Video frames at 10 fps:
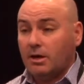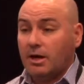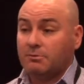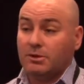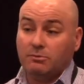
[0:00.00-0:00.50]

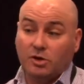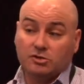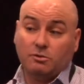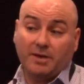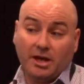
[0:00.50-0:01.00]
other people might
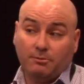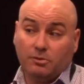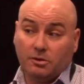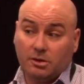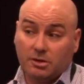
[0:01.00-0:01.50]
do a
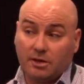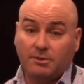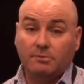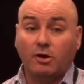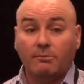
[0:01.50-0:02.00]
PowerPoint, other
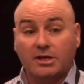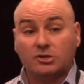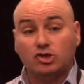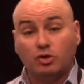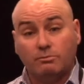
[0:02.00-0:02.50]
people might make a
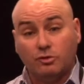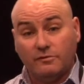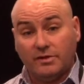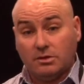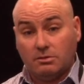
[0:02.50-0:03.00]
short
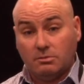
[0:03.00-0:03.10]
movie.